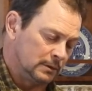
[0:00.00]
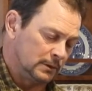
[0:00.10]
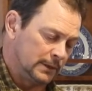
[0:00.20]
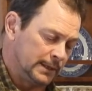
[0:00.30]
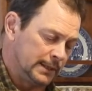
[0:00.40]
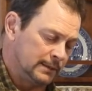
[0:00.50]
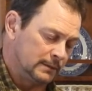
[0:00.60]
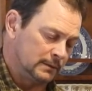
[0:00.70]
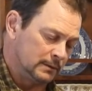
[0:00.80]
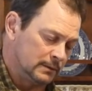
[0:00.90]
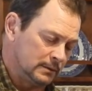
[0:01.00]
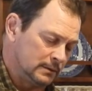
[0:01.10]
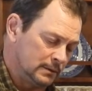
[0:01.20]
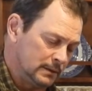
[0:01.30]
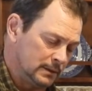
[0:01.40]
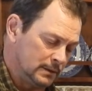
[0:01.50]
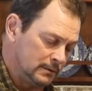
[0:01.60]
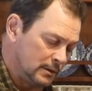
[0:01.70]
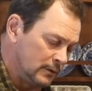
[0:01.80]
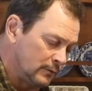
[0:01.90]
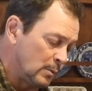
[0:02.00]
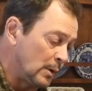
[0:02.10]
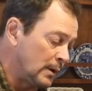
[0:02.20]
on that, and all over my